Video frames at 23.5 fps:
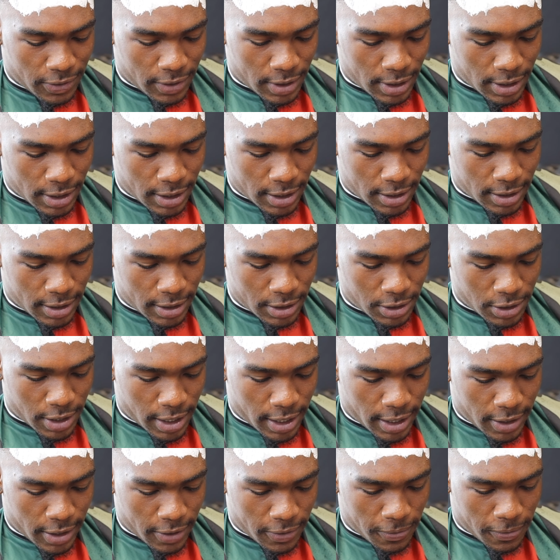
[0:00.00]
for the
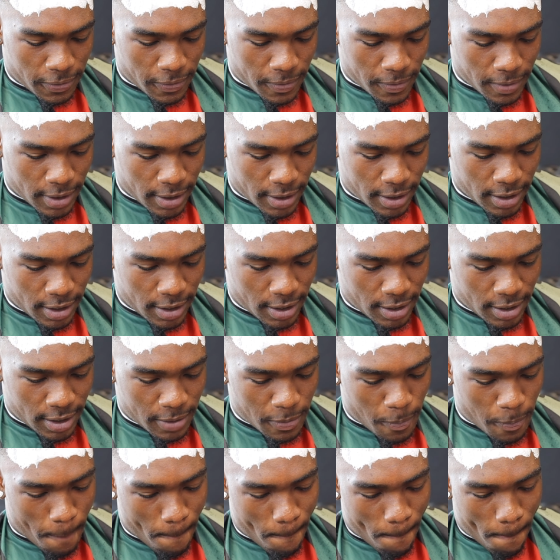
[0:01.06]
draft,
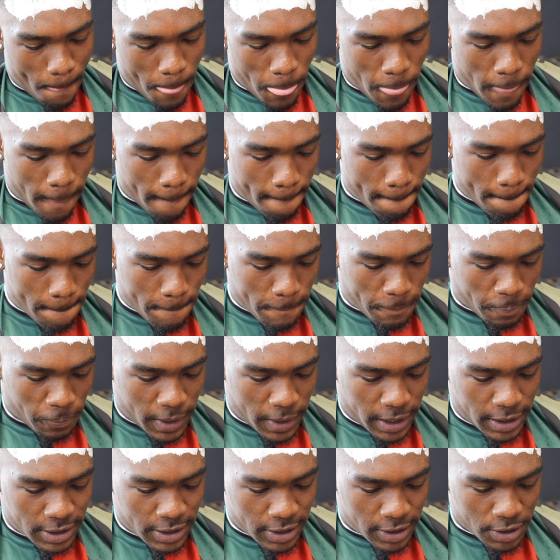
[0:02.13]
and
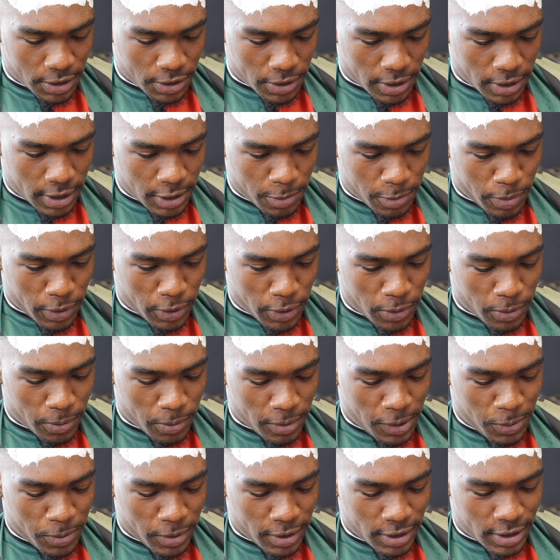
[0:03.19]
he took us on his boat.
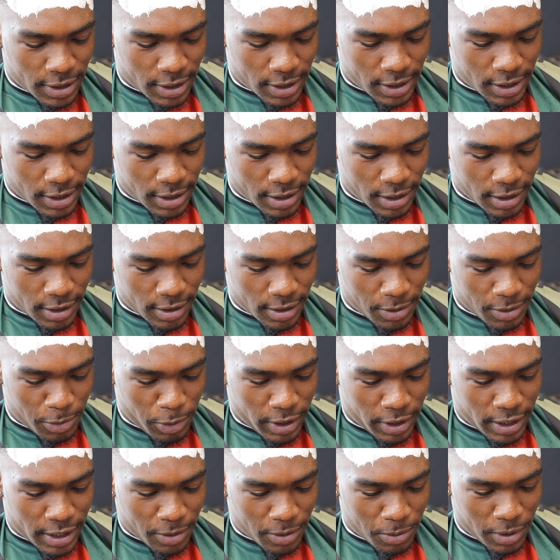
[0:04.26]
We went to,
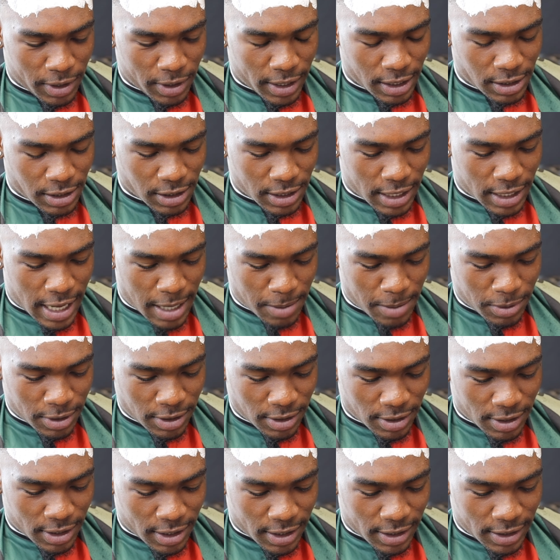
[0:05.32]
we catching
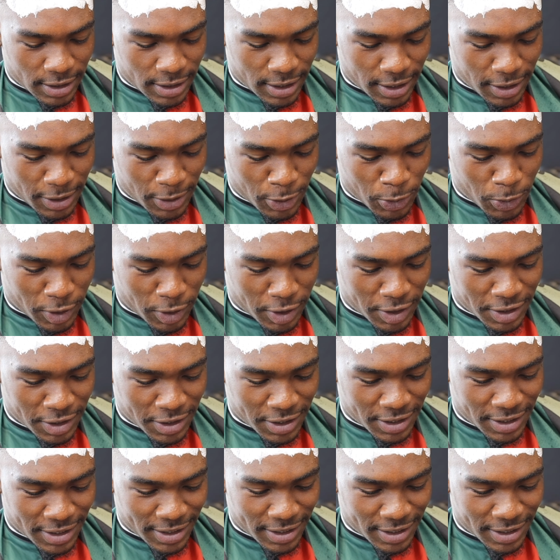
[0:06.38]
lobsters and everything in the water.